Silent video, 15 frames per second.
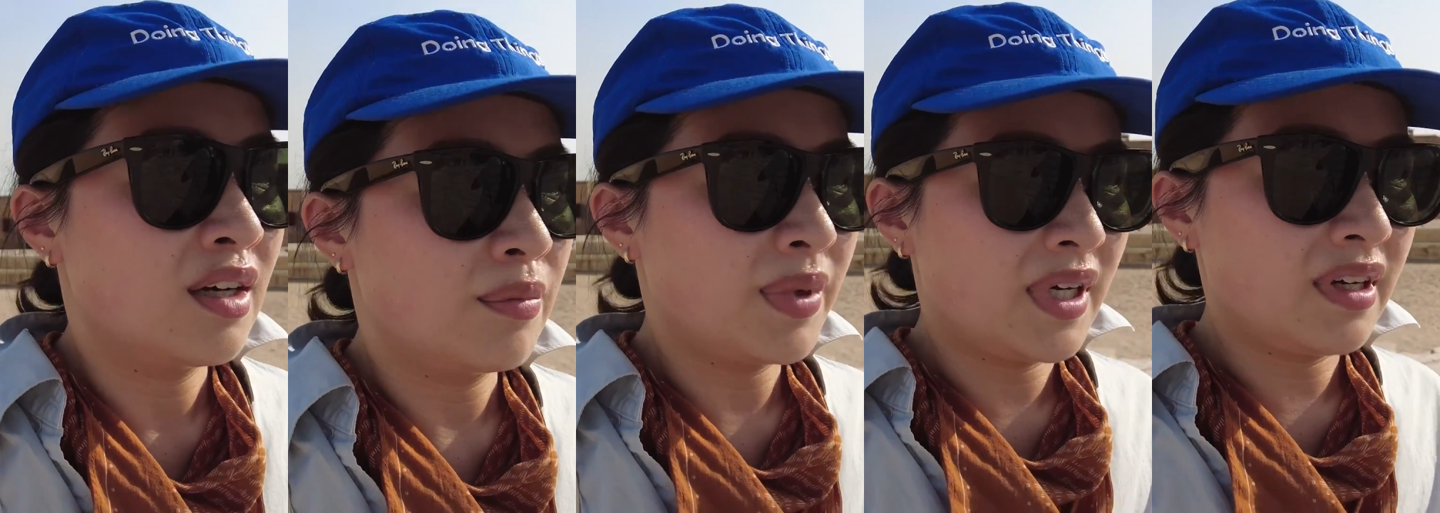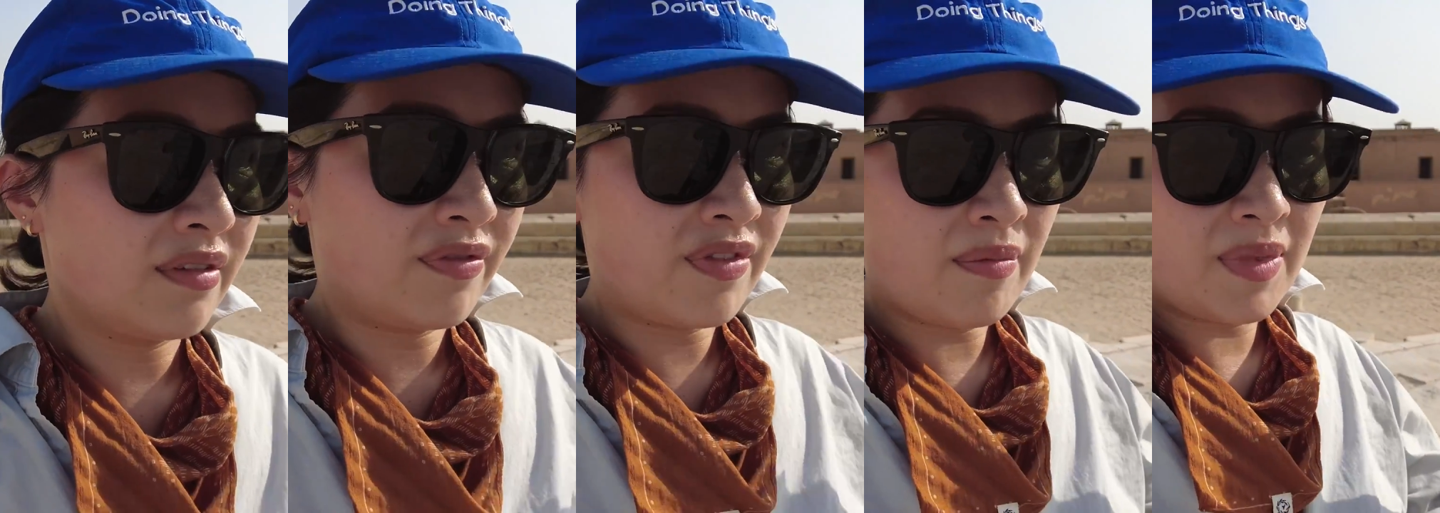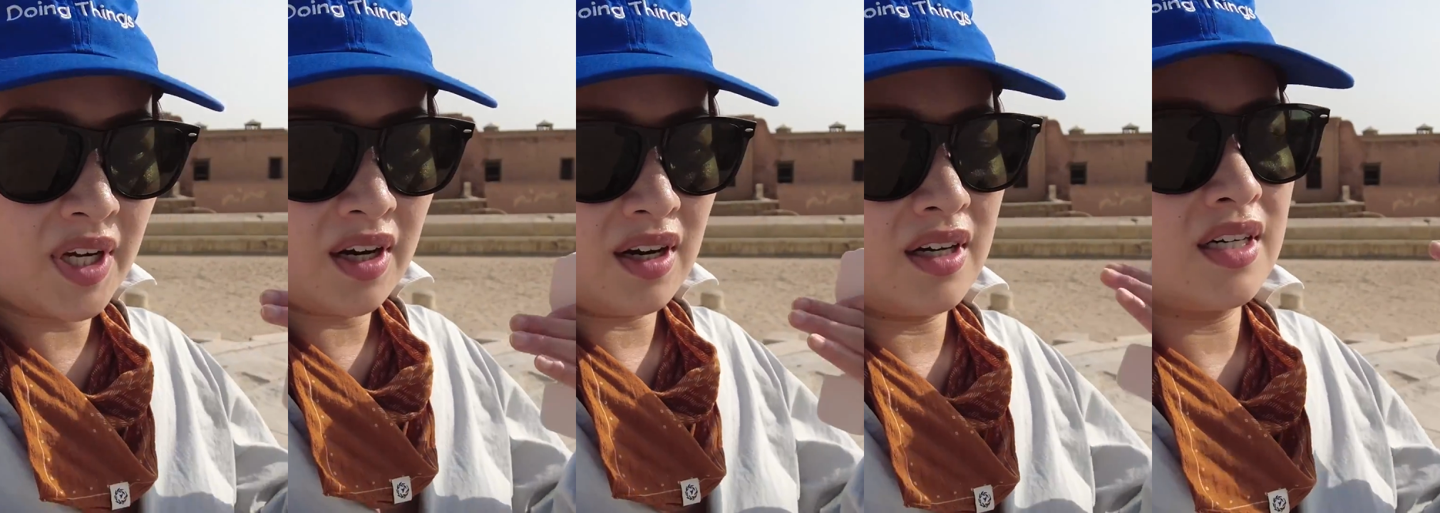But from
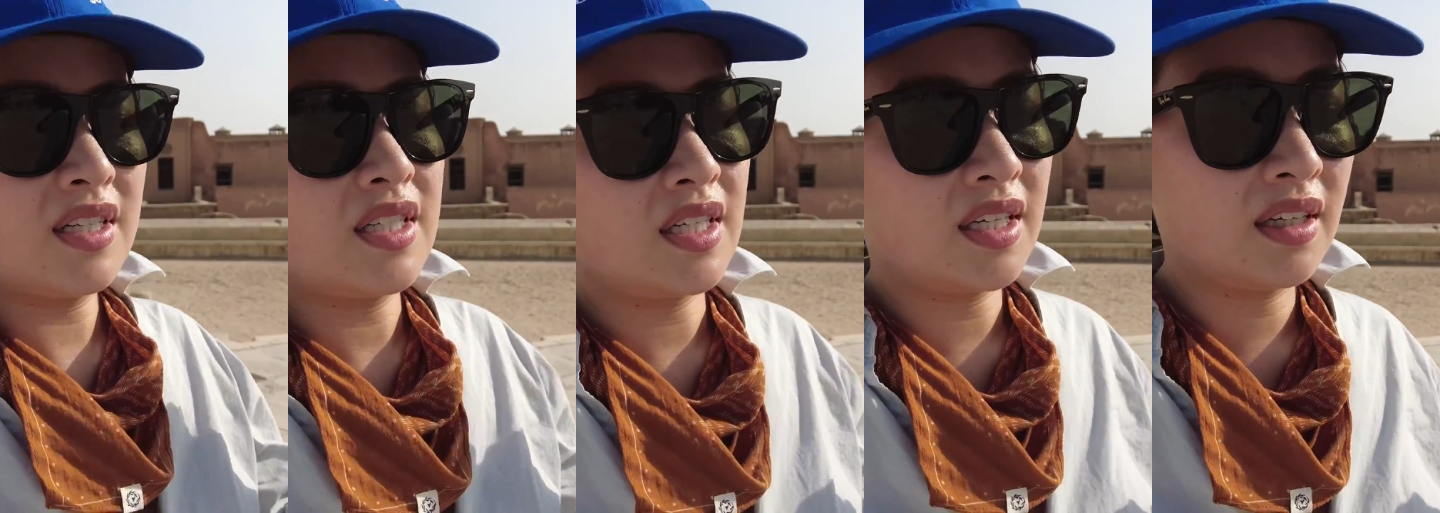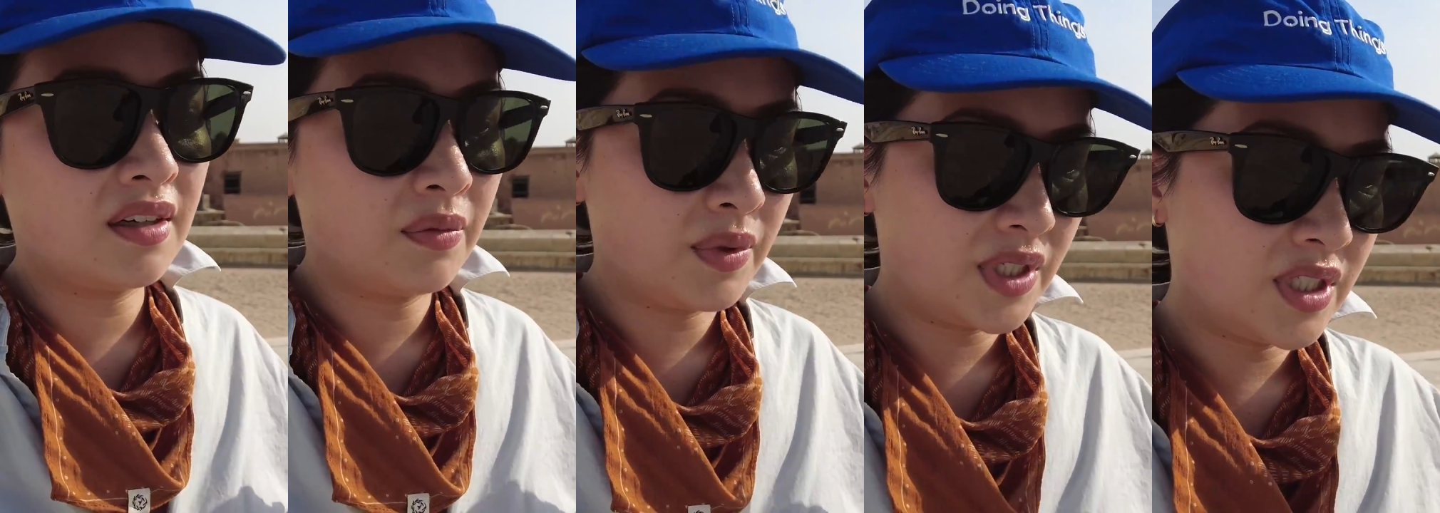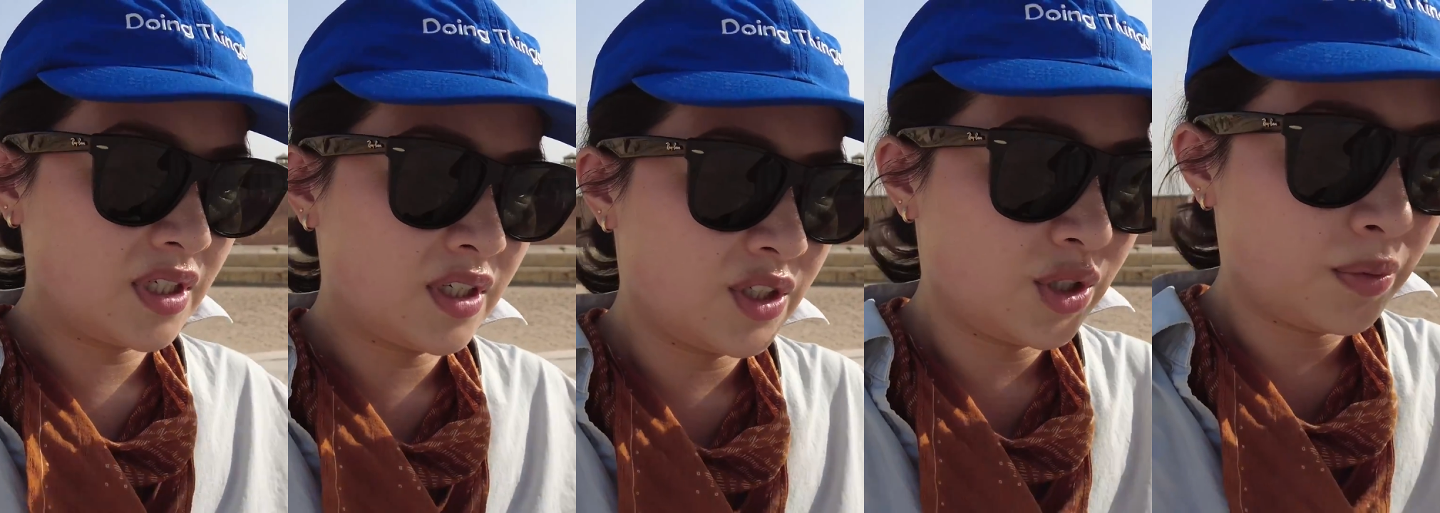the garden to here, we
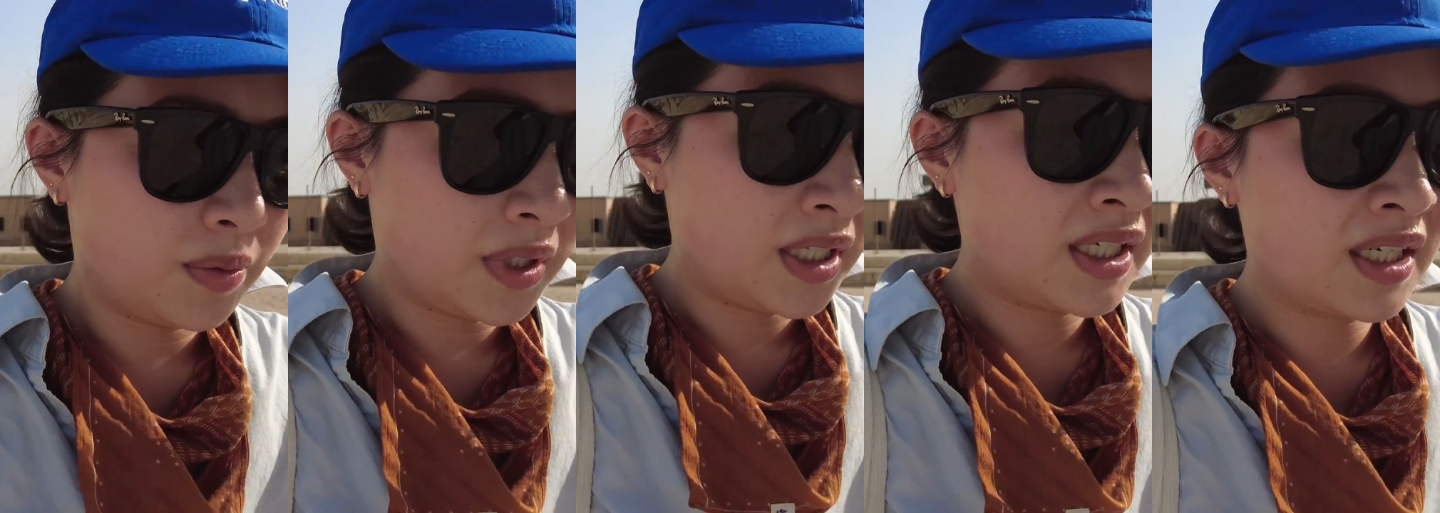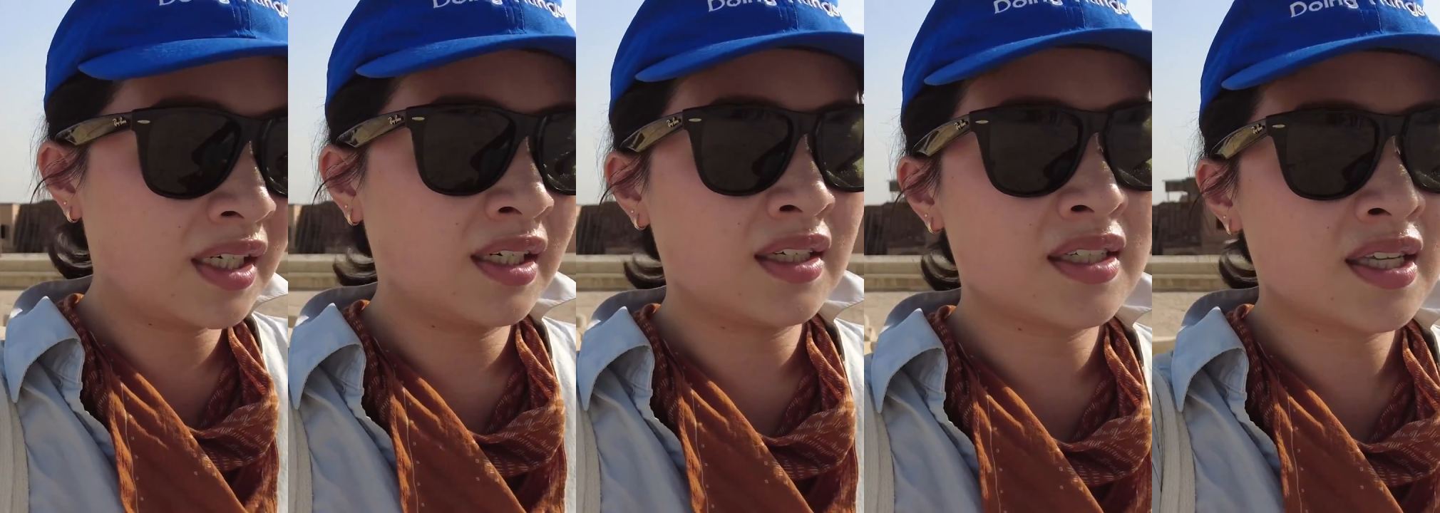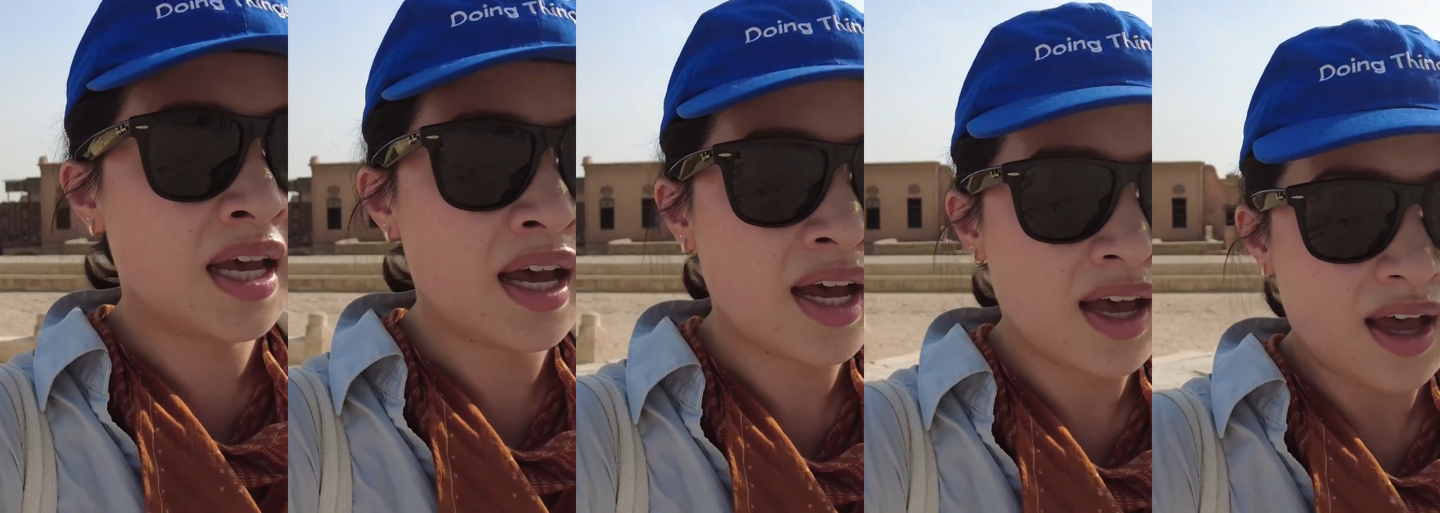took an Uber because
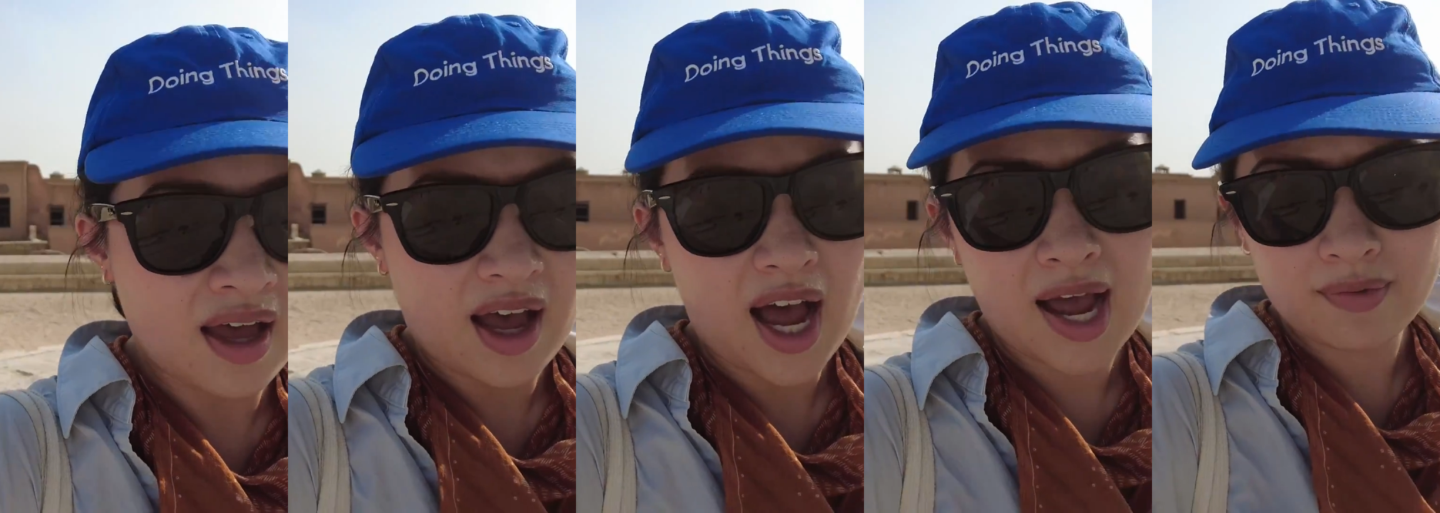I